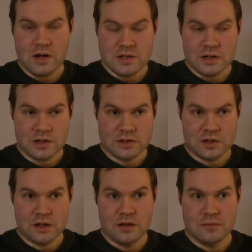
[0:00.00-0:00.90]
is
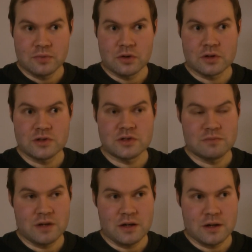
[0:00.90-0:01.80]
Godzilla important to
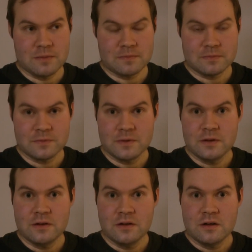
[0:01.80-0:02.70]
me?
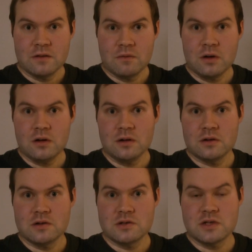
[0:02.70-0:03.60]
Well,
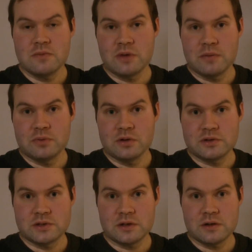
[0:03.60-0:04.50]
simply
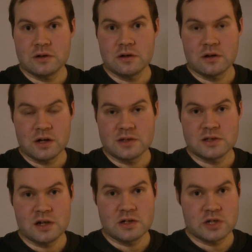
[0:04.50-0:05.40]
put,
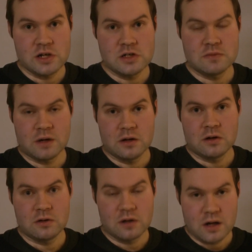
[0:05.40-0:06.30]
Godzilla changed my
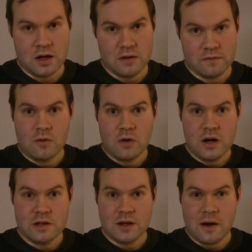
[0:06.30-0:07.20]
whole life.
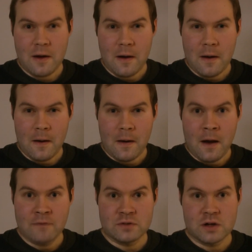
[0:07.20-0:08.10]
Right
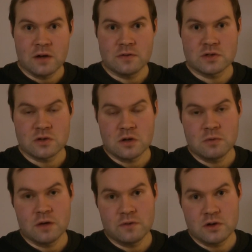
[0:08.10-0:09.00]
after I saw
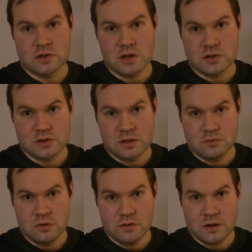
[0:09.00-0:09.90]
my first Godzilla
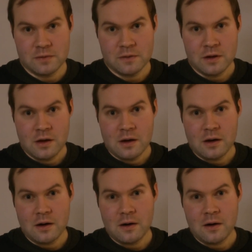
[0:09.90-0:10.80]
movie,
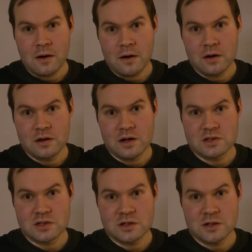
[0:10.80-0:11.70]
I got